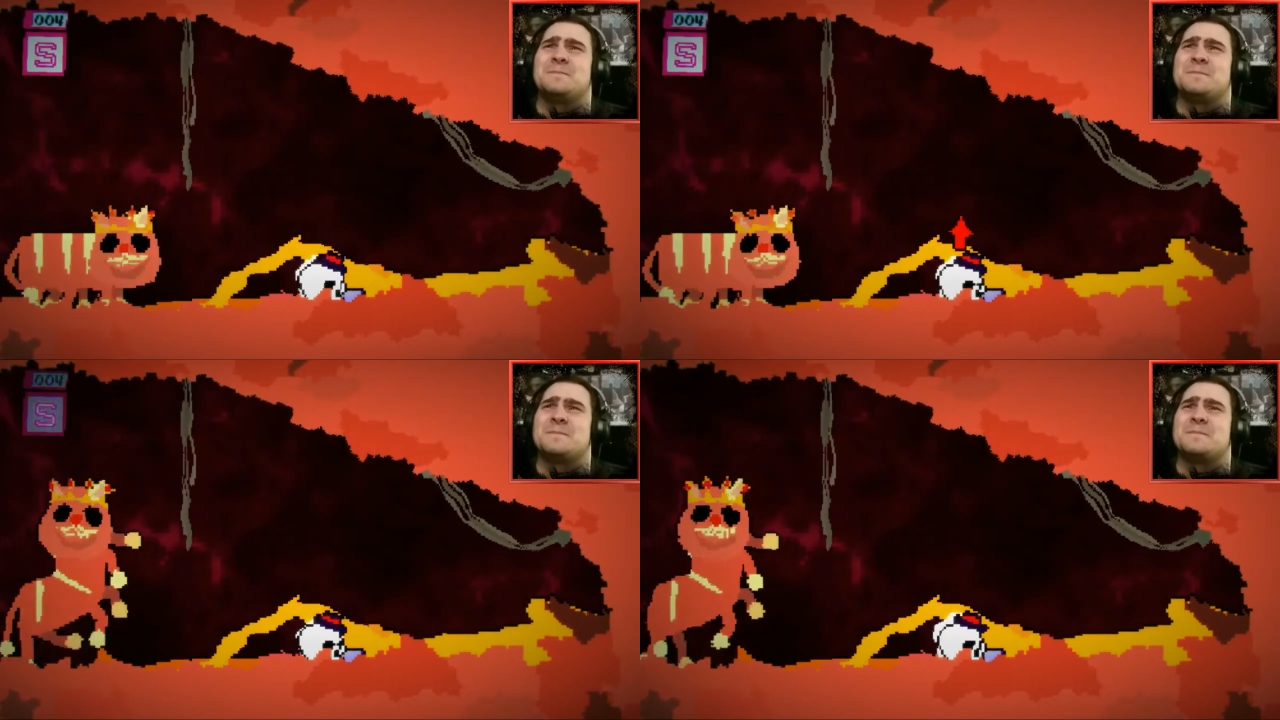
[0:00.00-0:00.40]

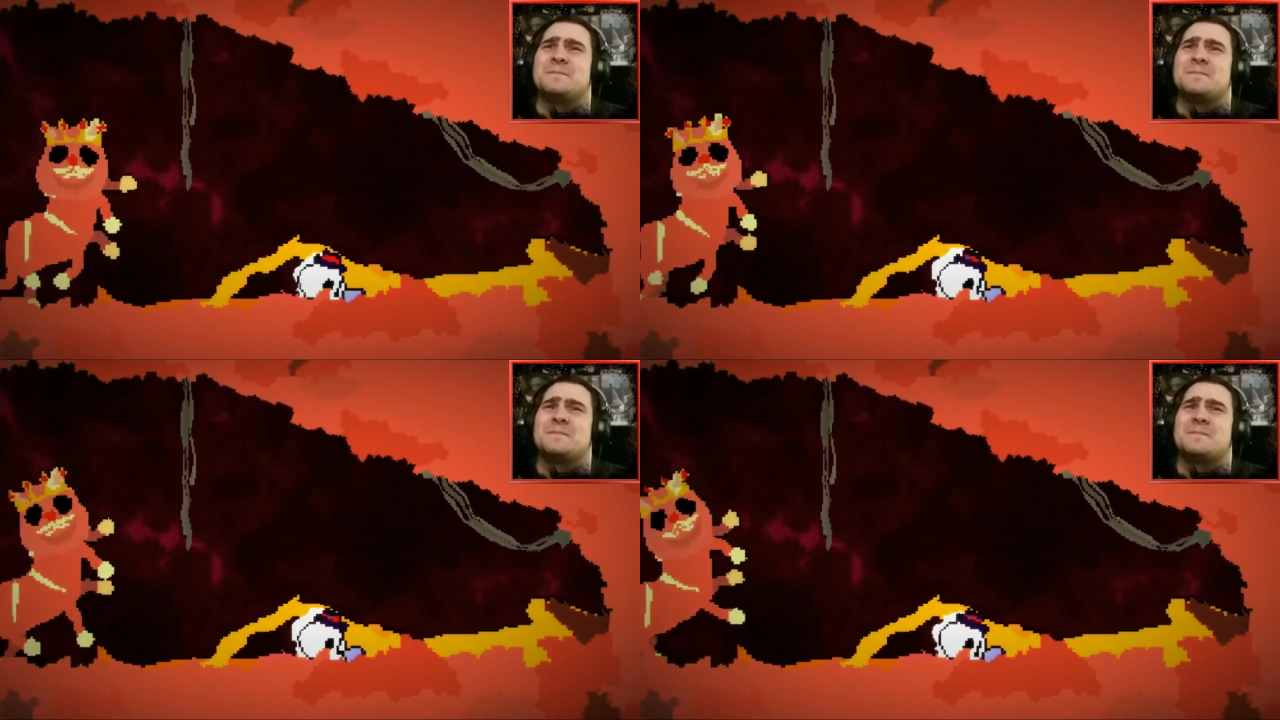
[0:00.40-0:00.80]

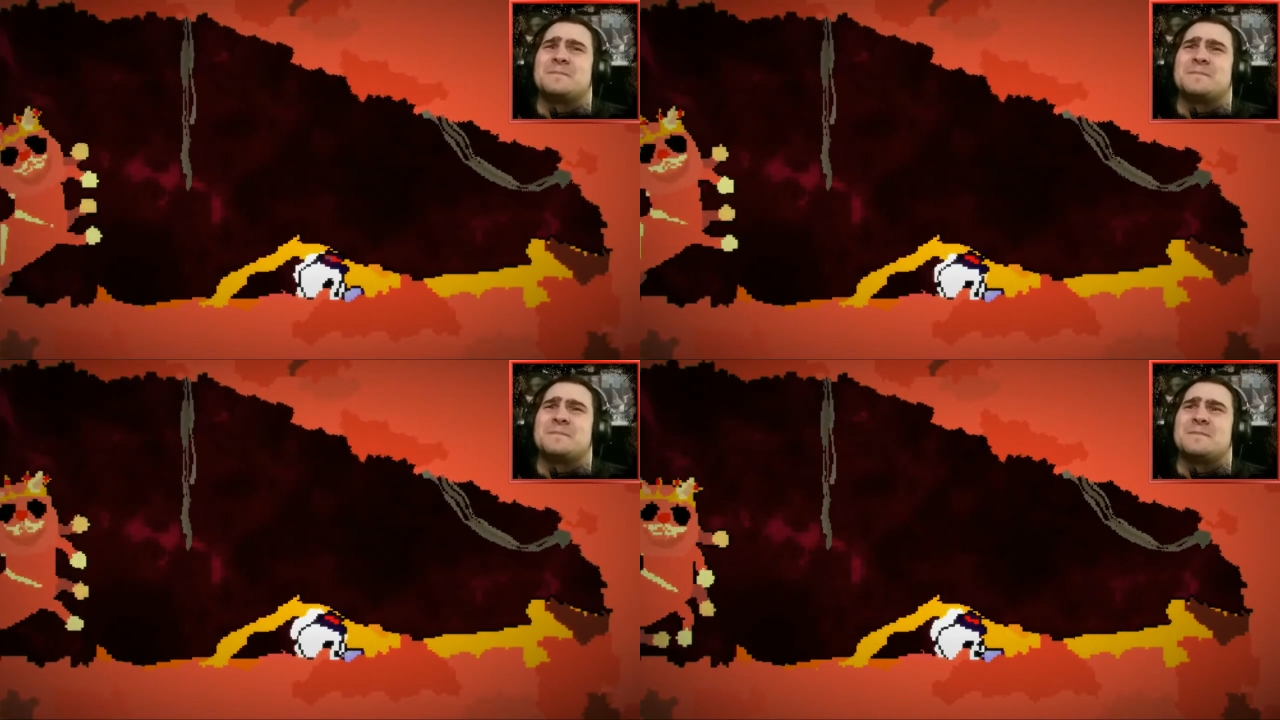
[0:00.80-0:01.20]

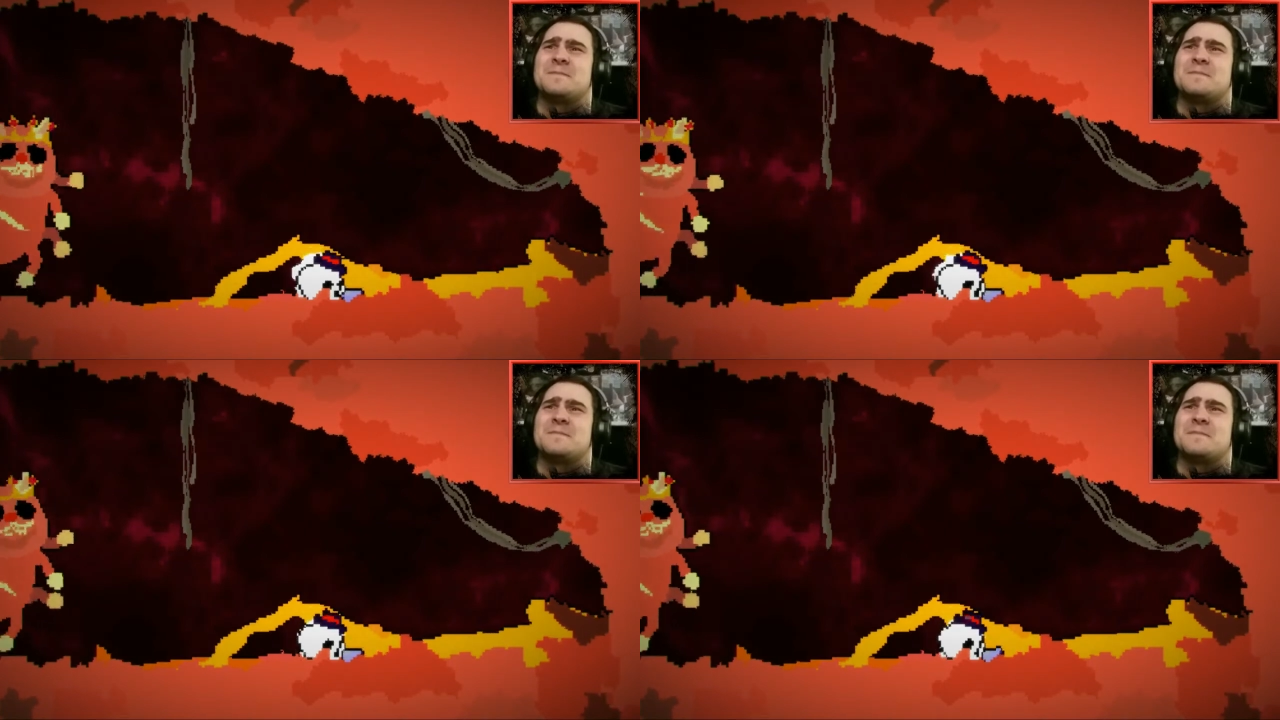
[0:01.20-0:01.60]

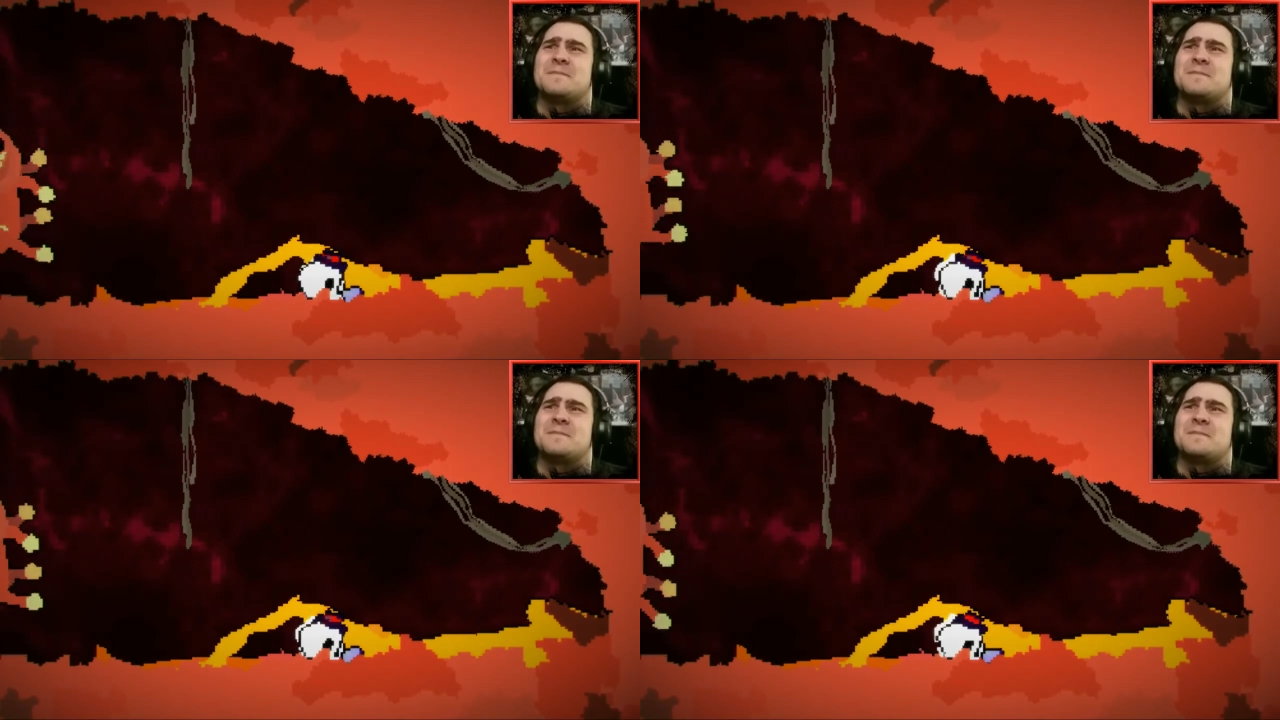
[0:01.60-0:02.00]

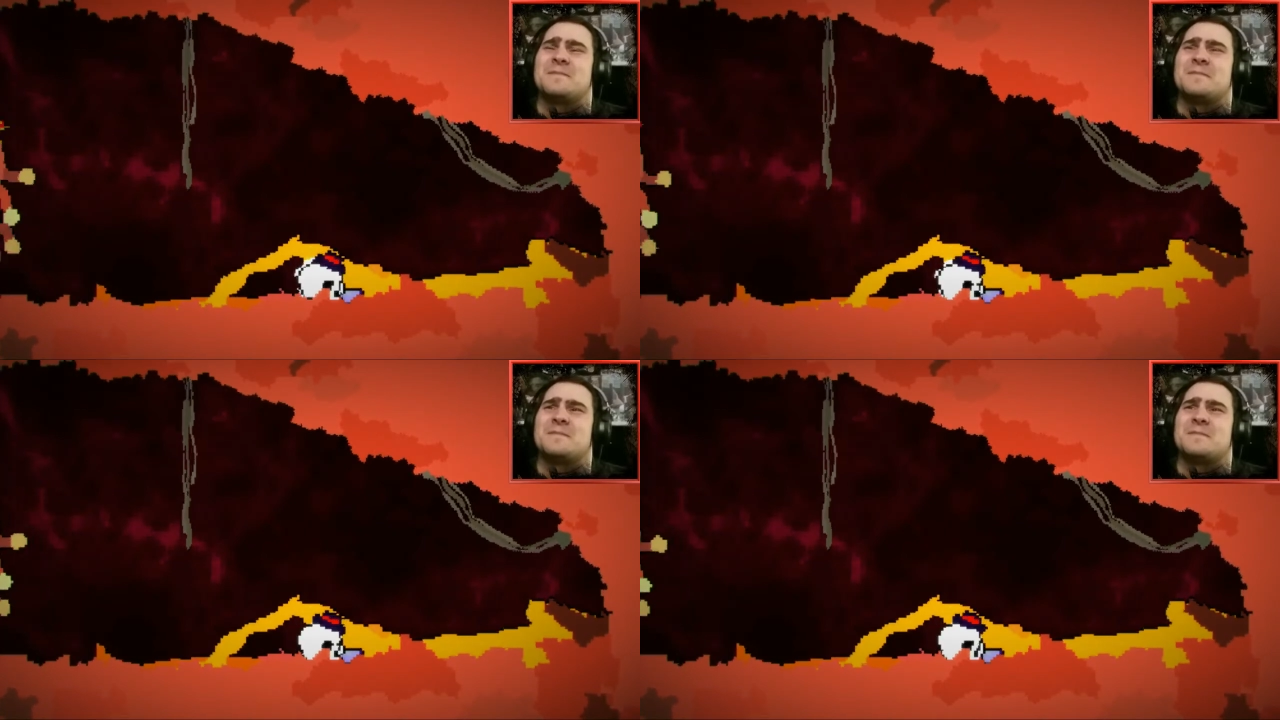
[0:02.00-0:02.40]

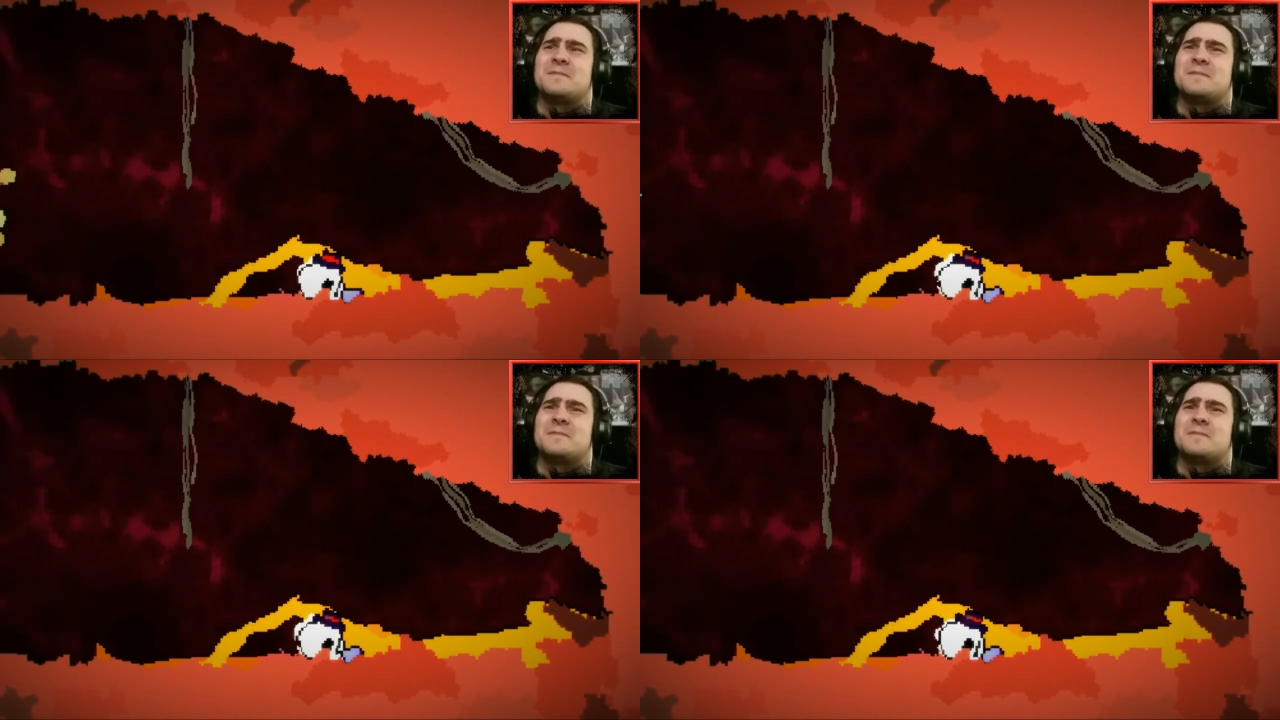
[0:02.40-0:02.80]

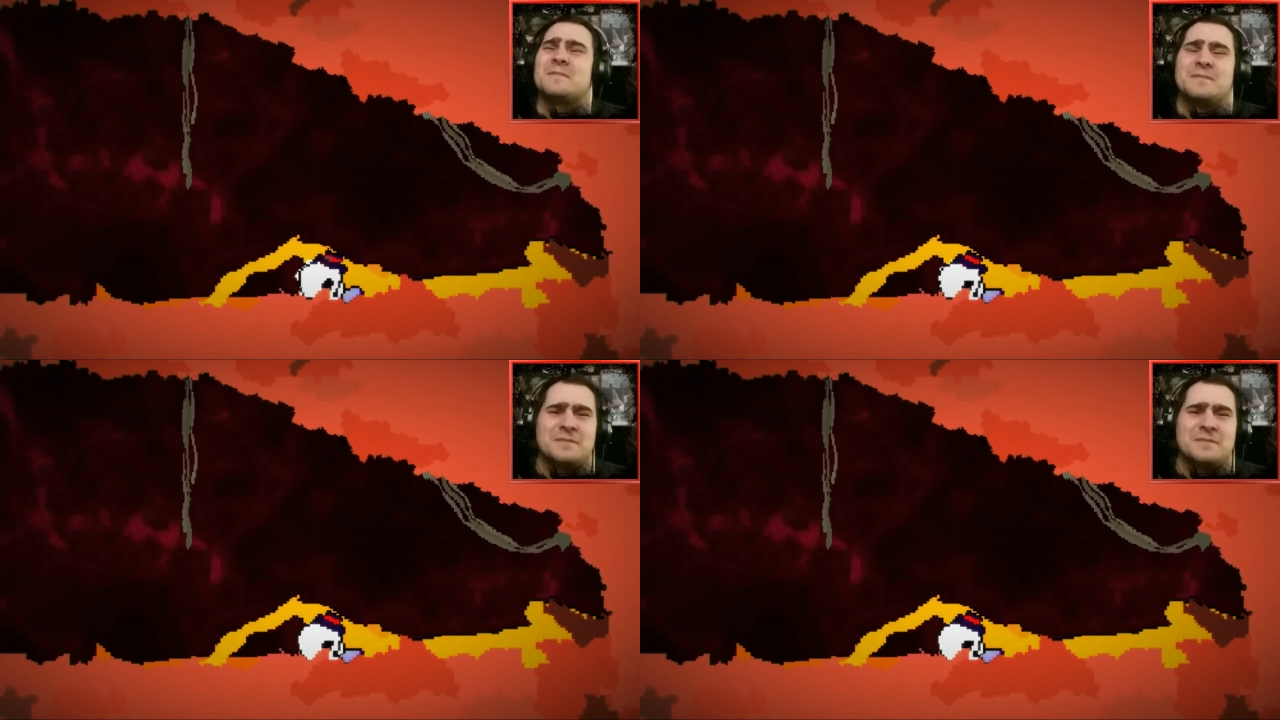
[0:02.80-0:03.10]
(silence)